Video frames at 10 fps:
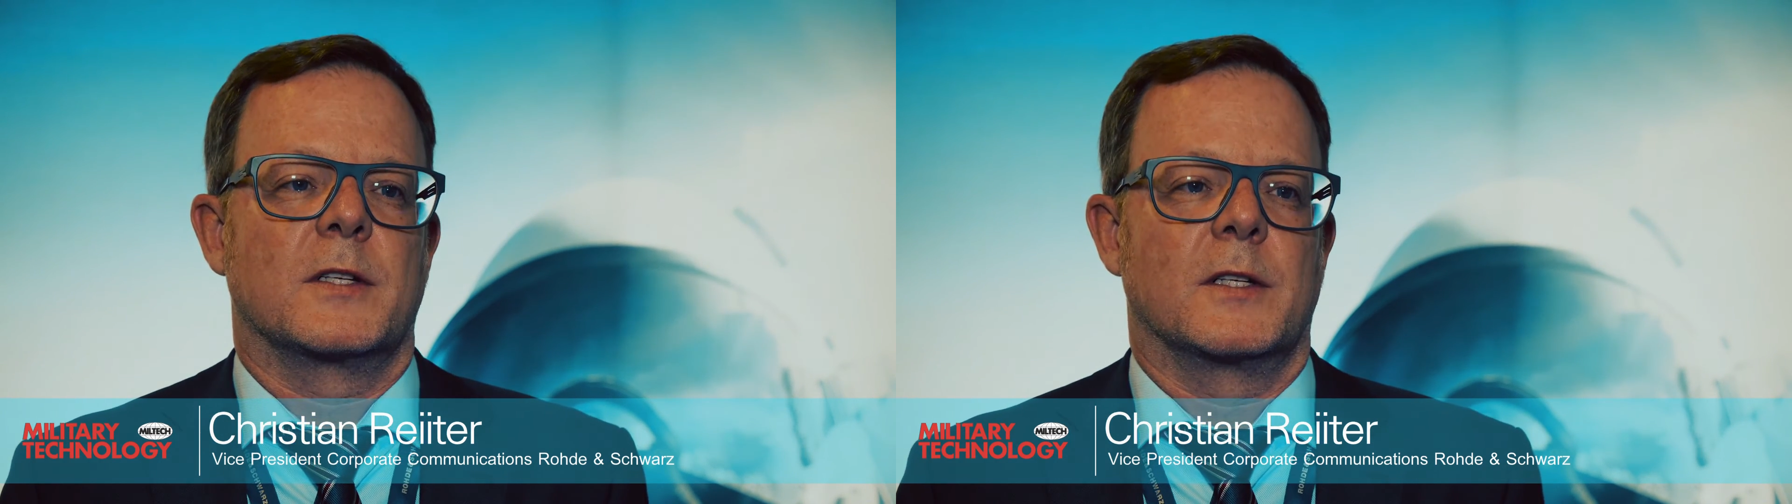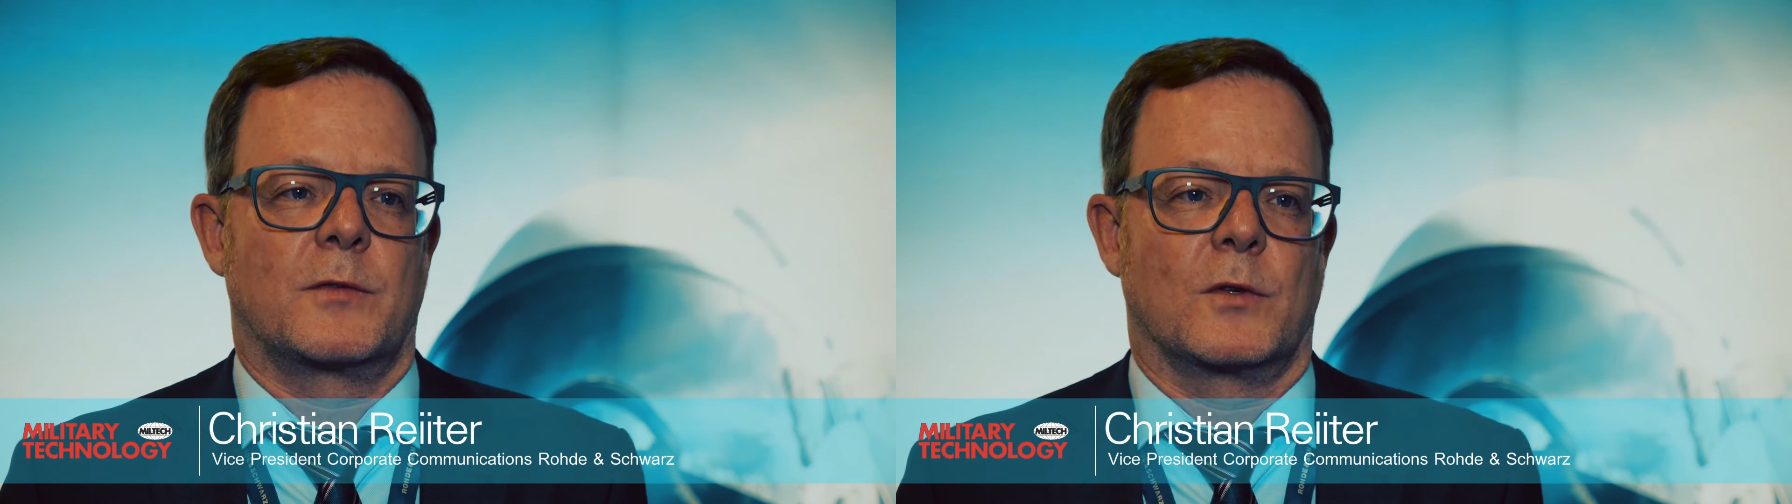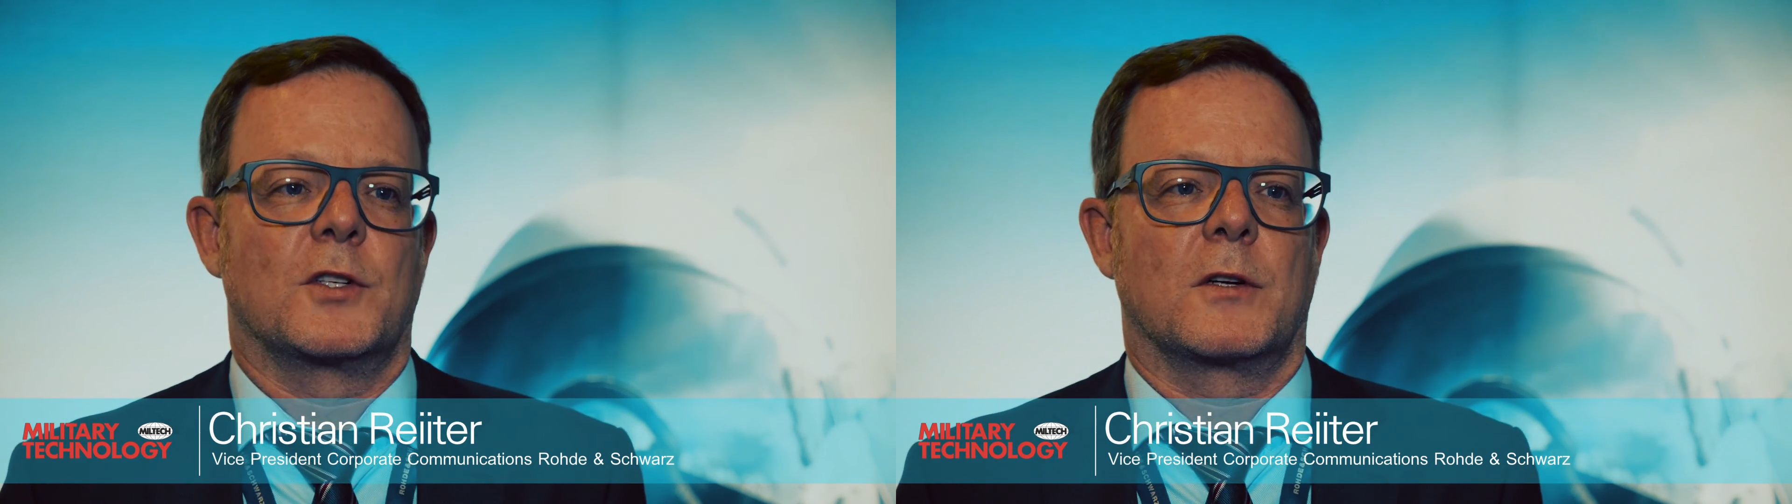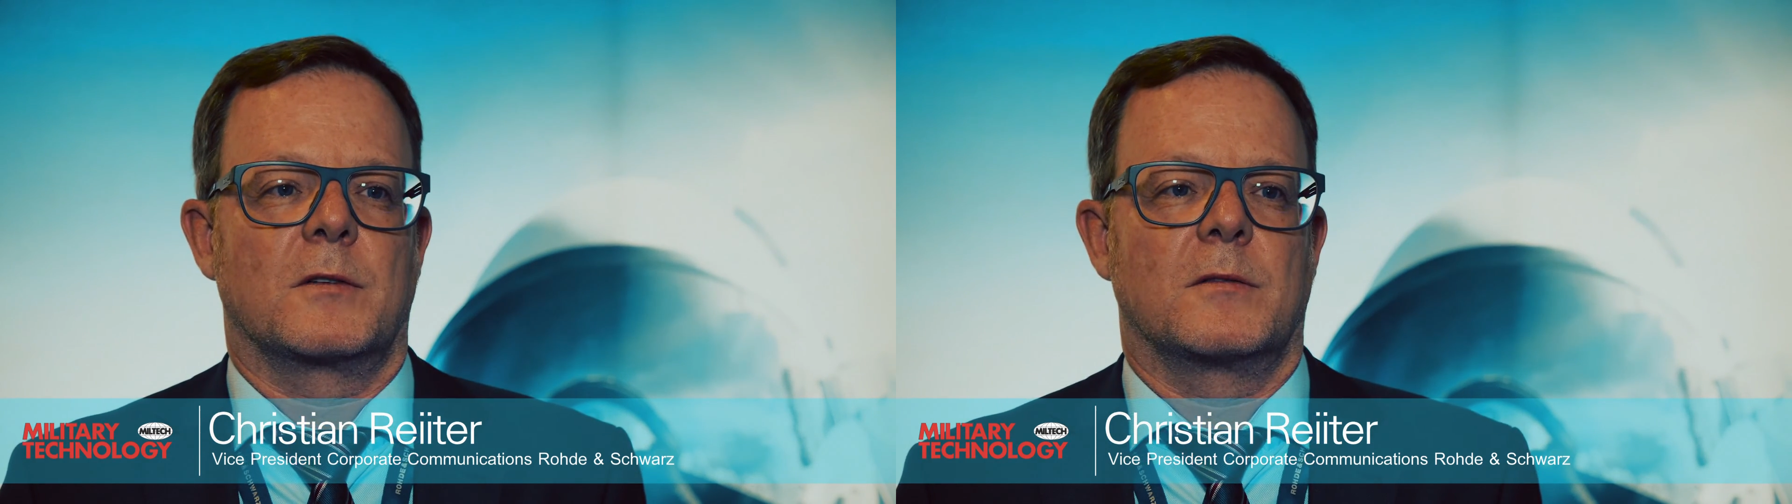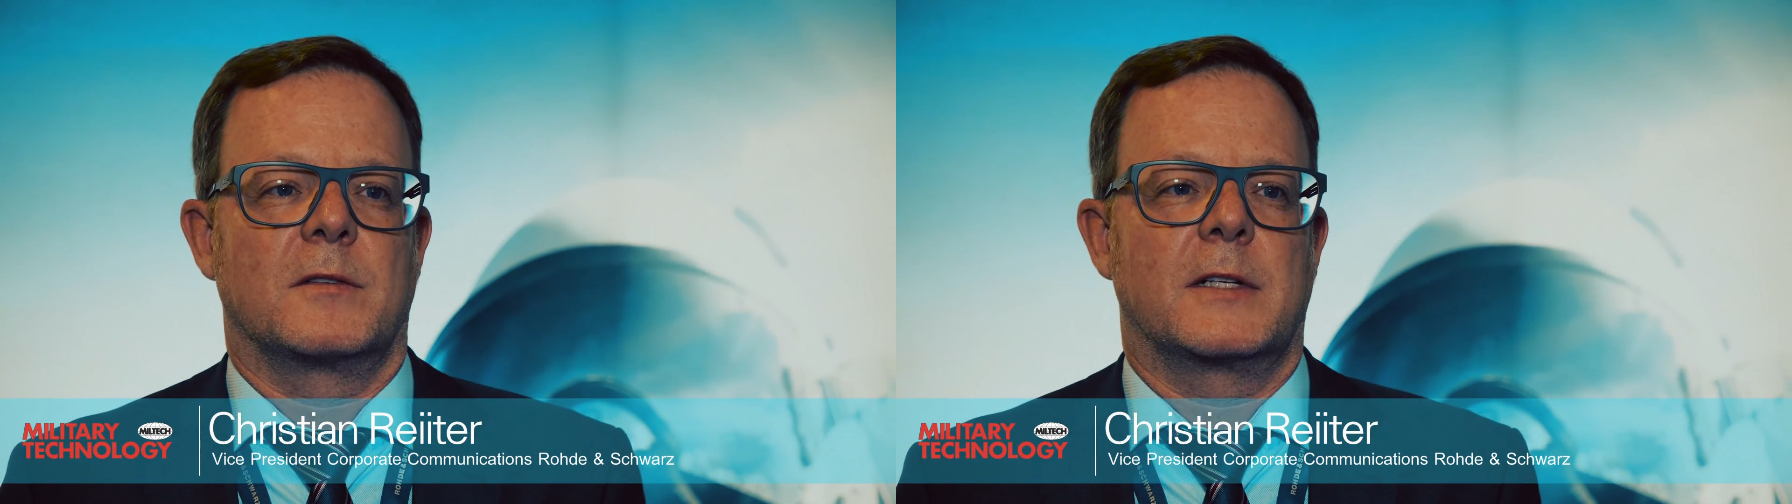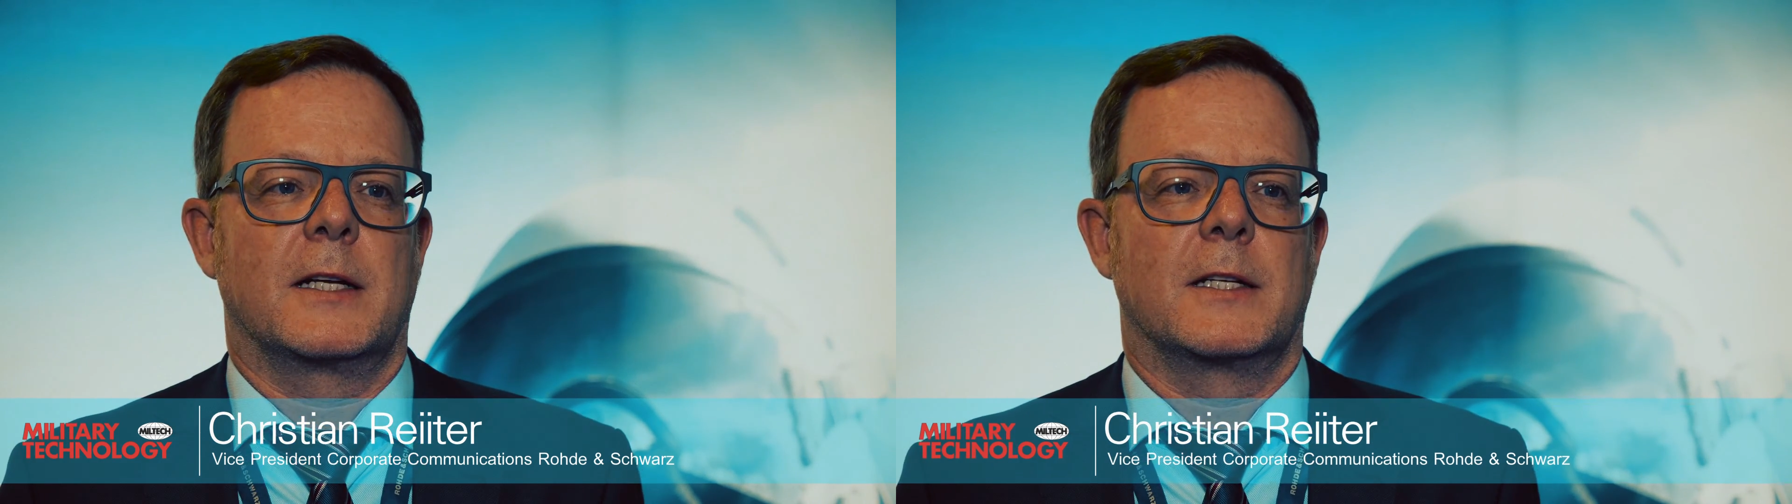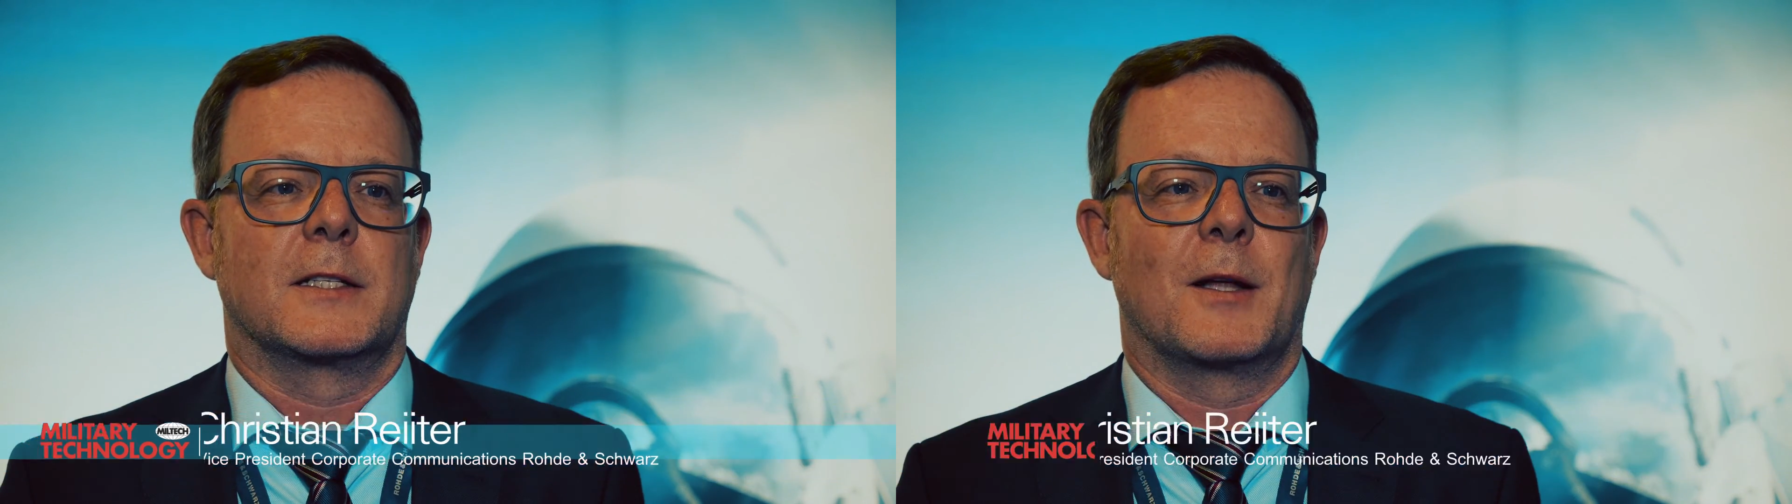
in the future than it is